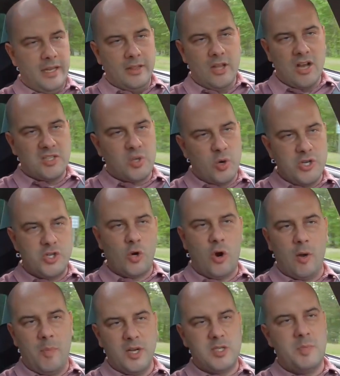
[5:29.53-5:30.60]
Long story
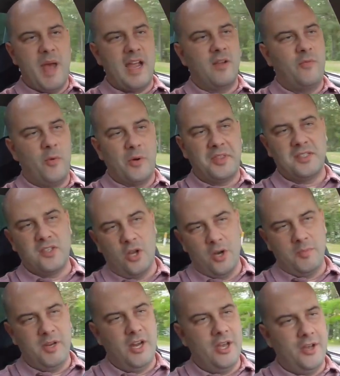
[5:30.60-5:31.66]
short, a bunch of back and forth. I
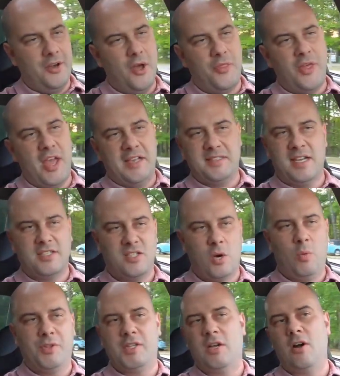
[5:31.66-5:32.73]
told him, you know, no thanks, I just
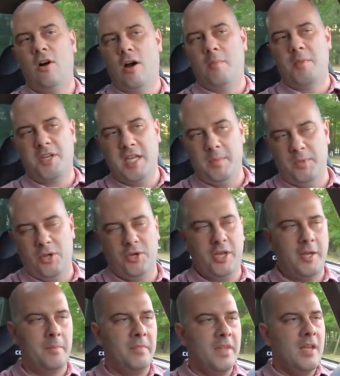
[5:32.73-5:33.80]
don't want the car, I'm gonna keep
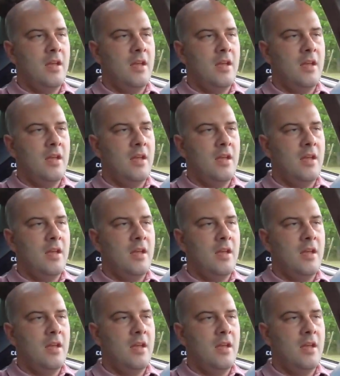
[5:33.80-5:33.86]
looking.